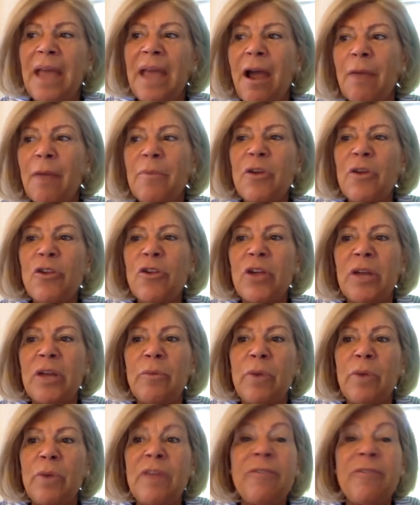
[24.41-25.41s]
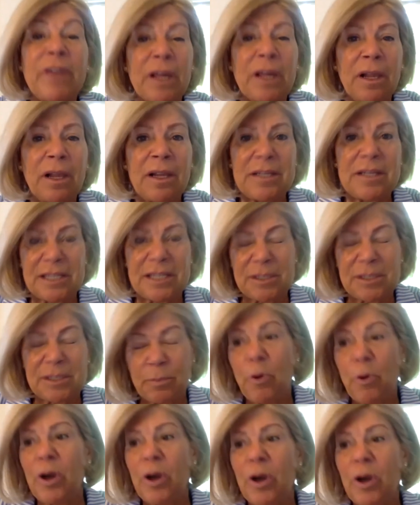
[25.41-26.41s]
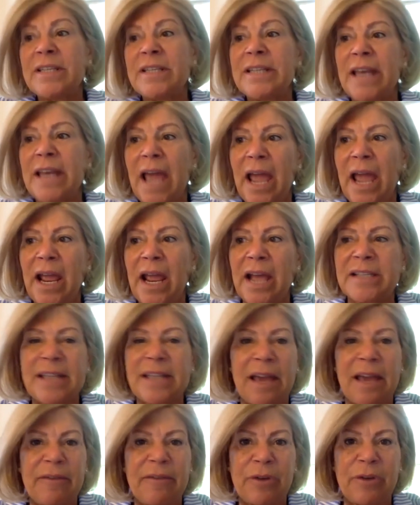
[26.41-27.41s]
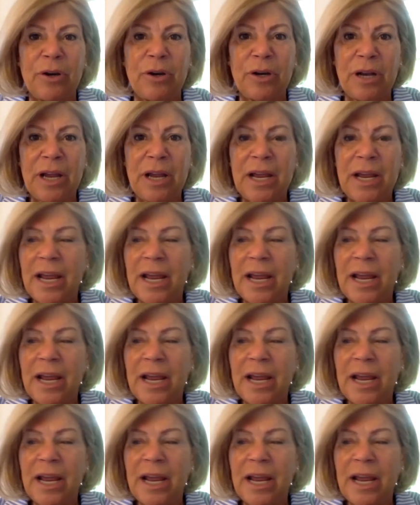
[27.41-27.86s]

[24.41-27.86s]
Our mission, we feel, is as important today as ever,